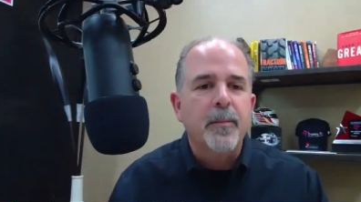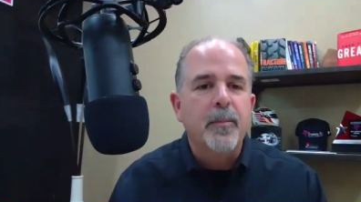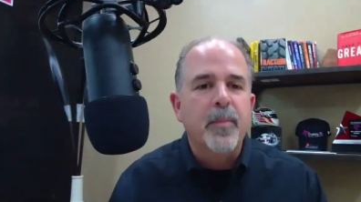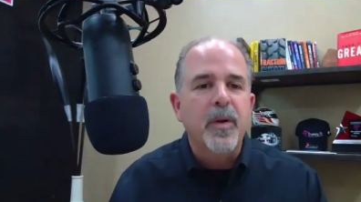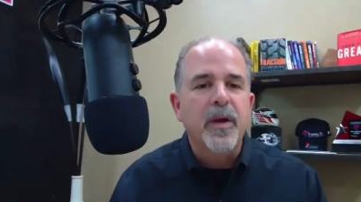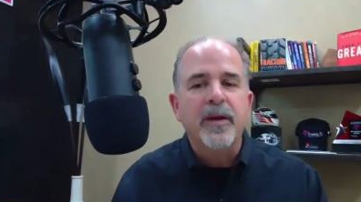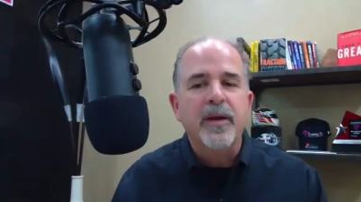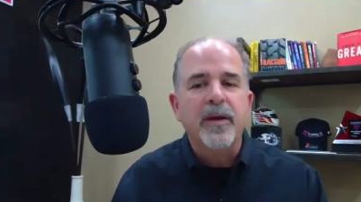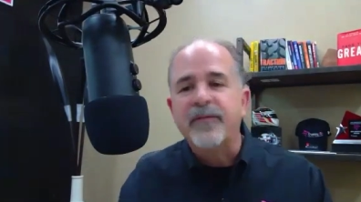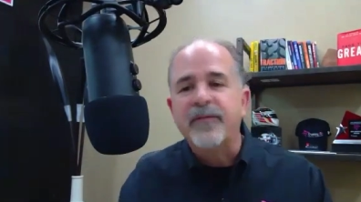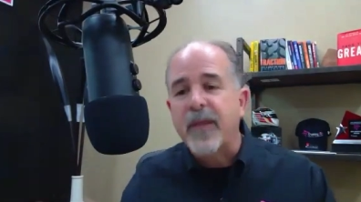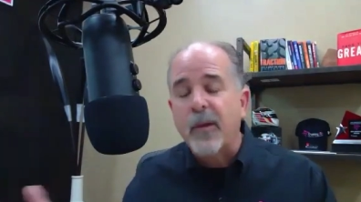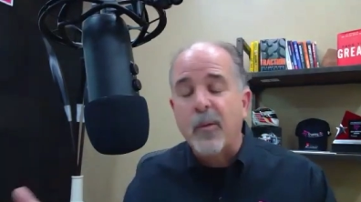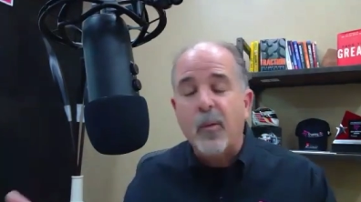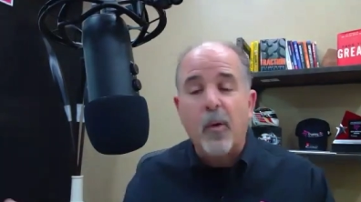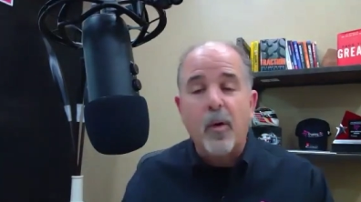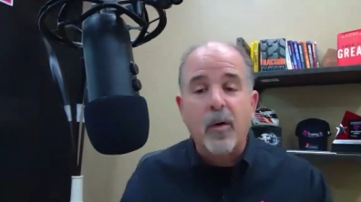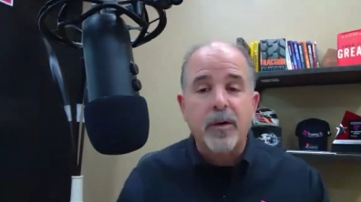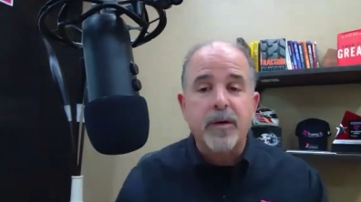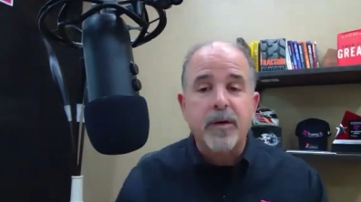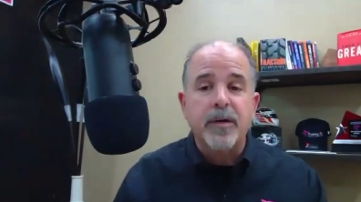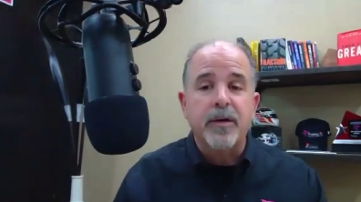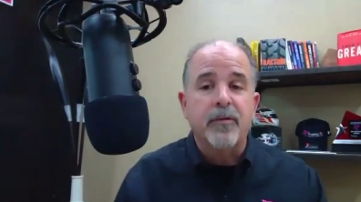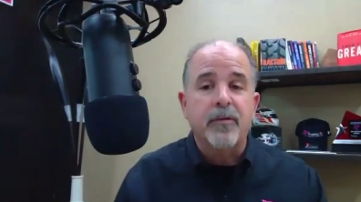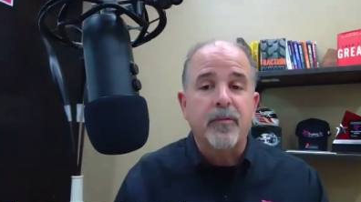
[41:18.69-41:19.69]
But if they
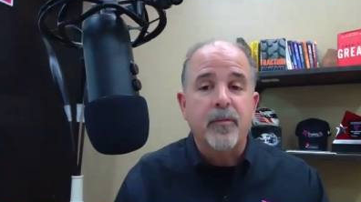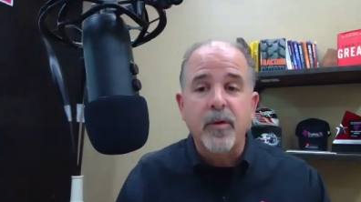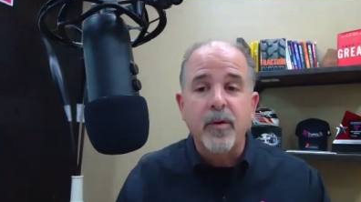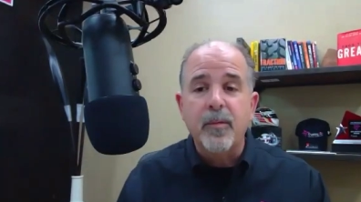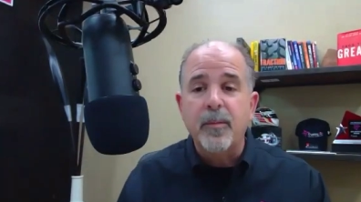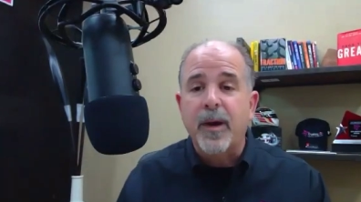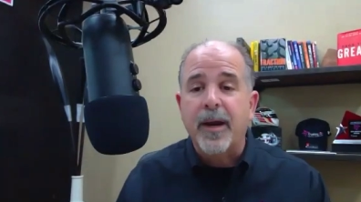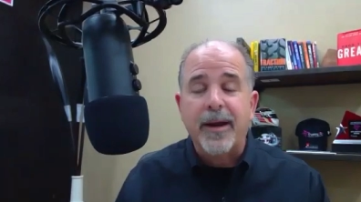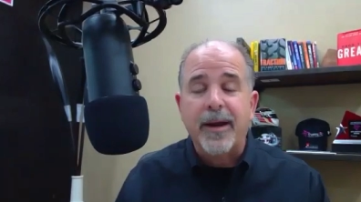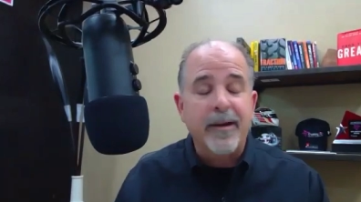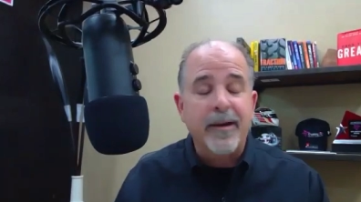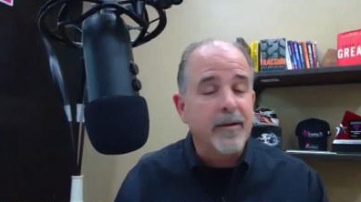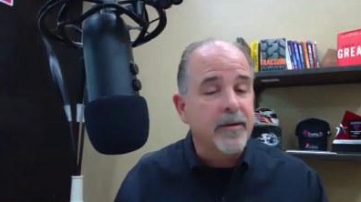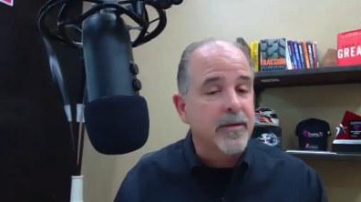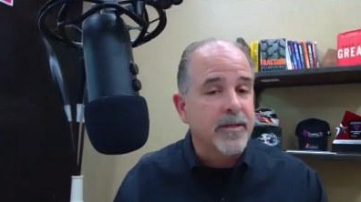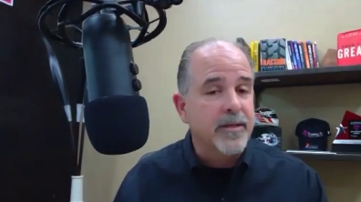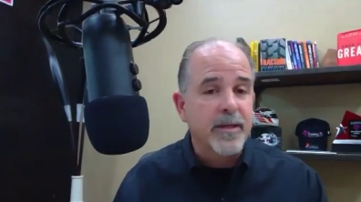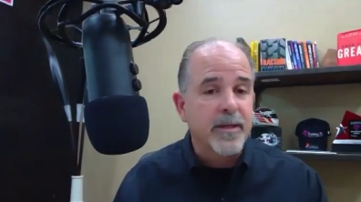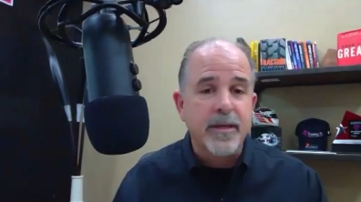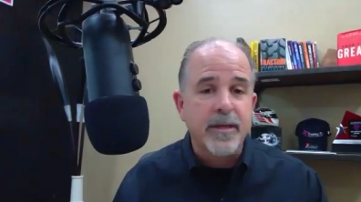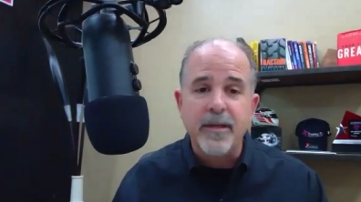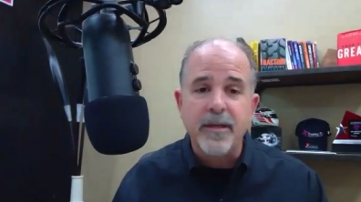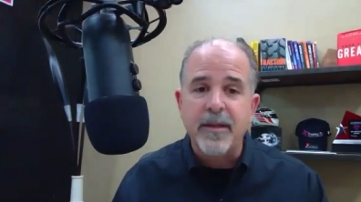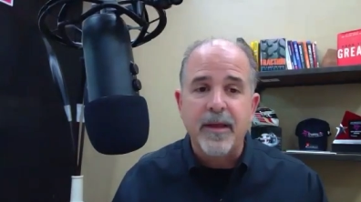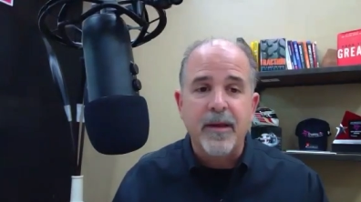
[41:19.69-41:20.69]
walked in a room, I
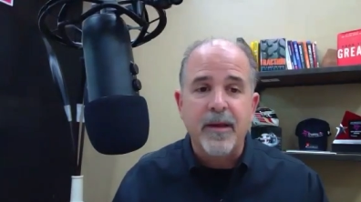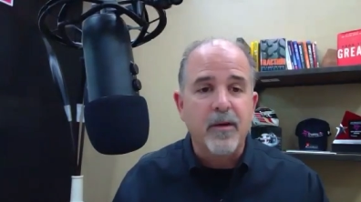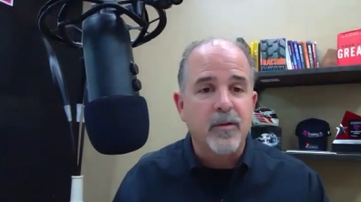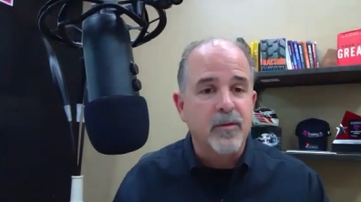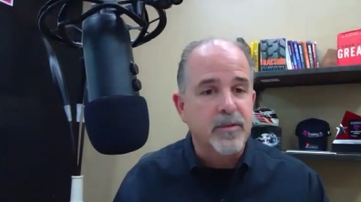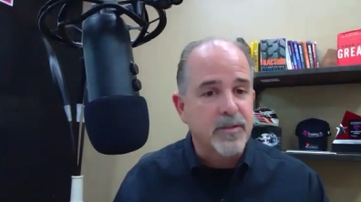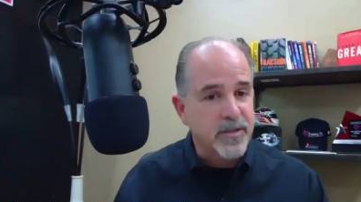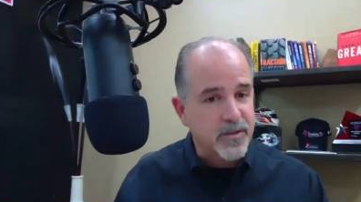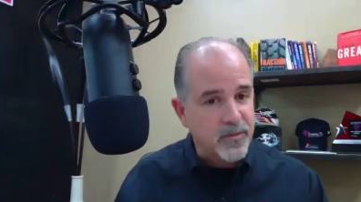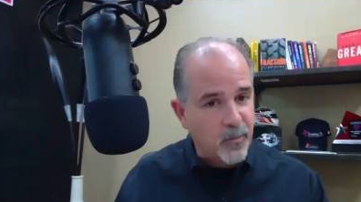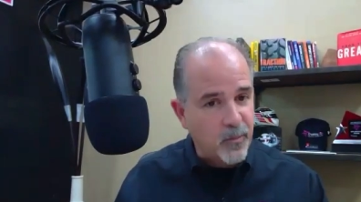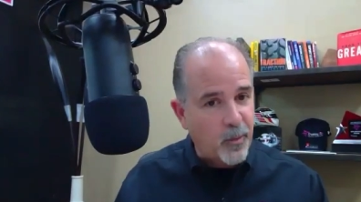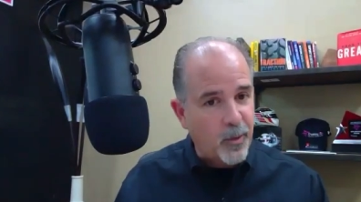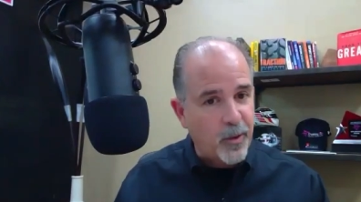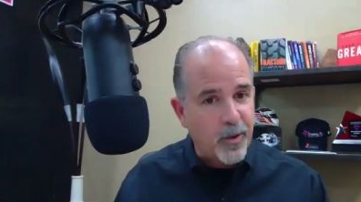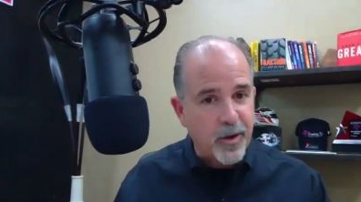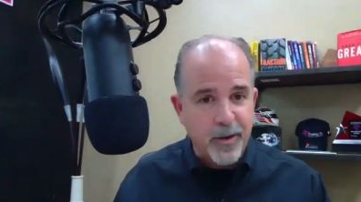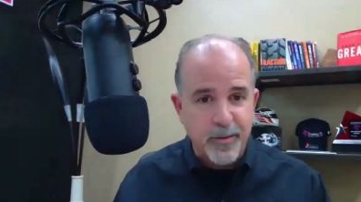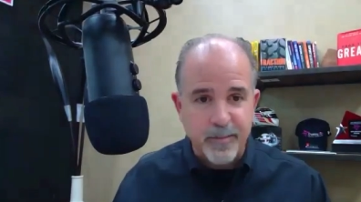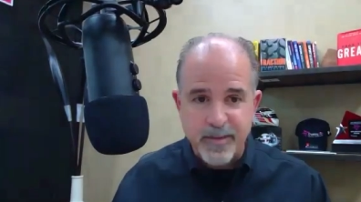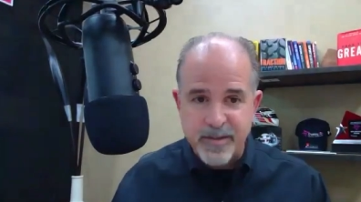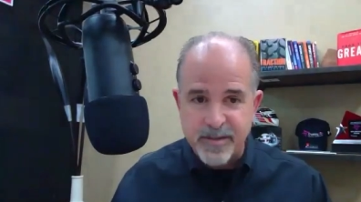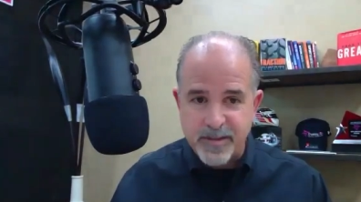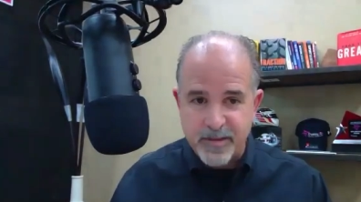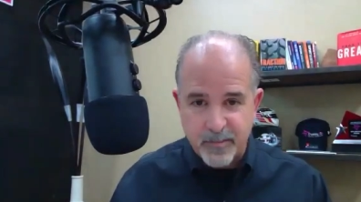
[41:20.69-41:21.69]
guarantee you they don't just walk
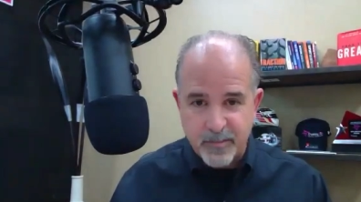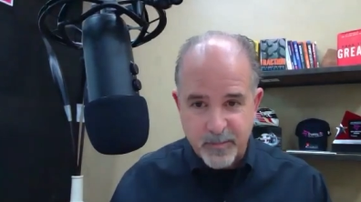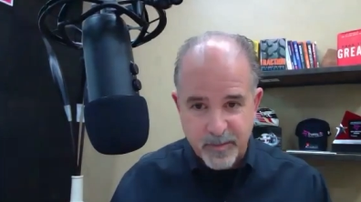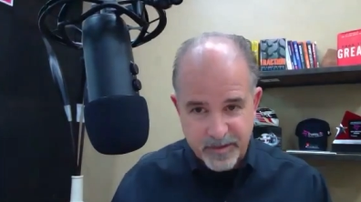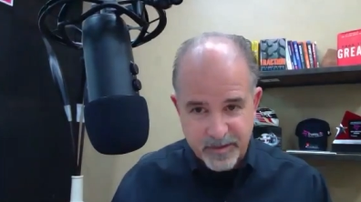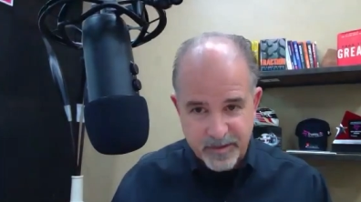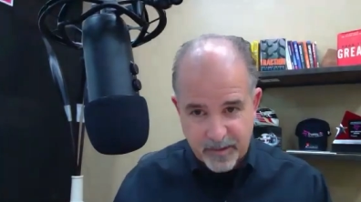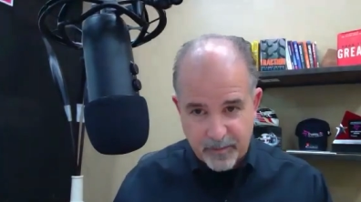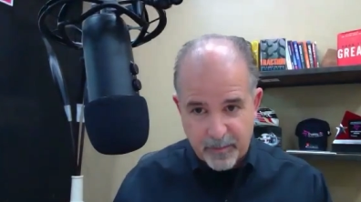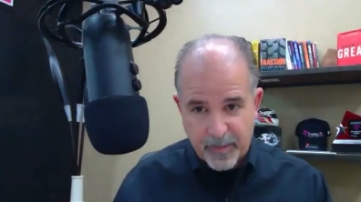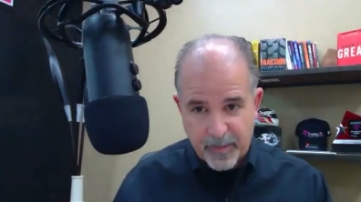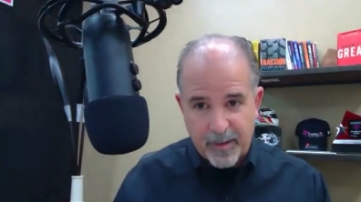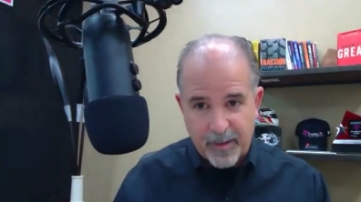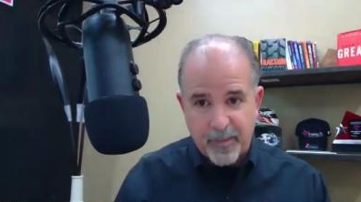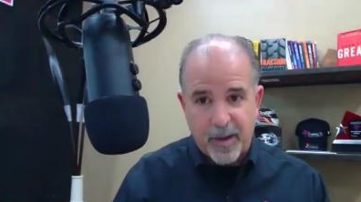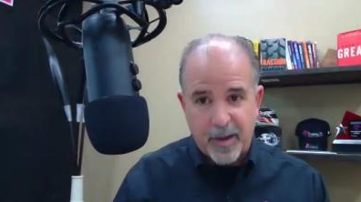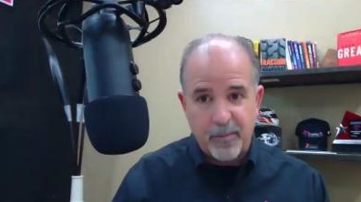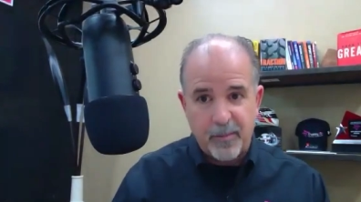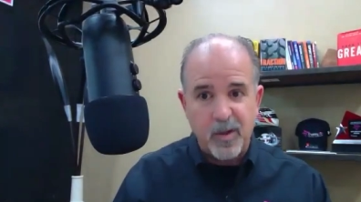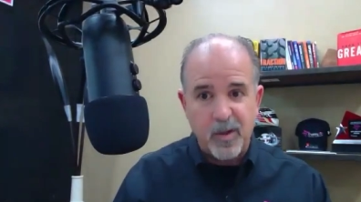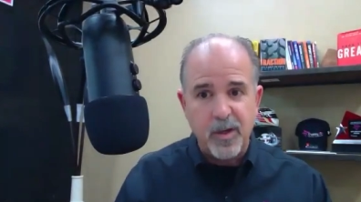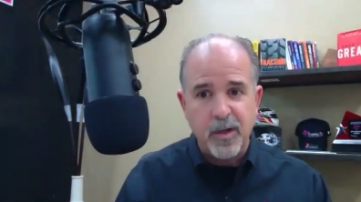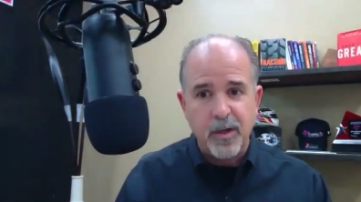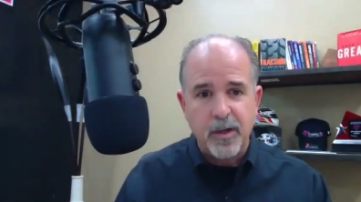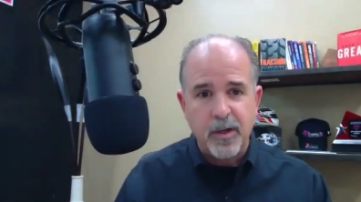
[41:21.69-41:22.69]
up to someone and say, buy my
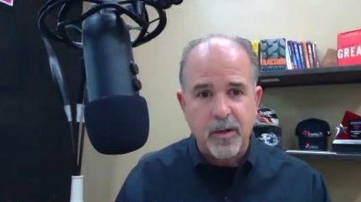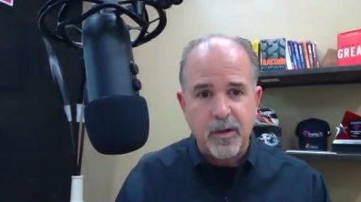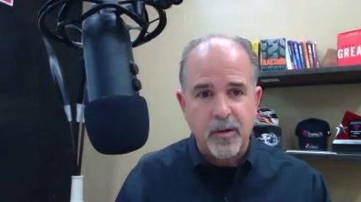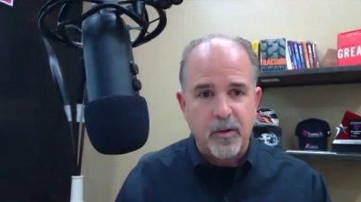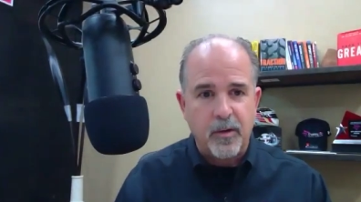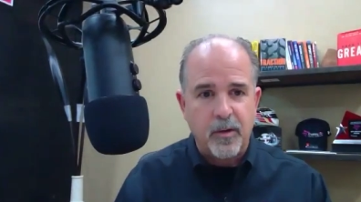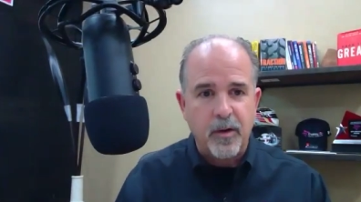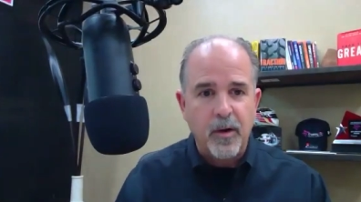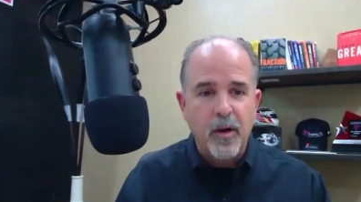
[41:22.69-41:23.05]
book or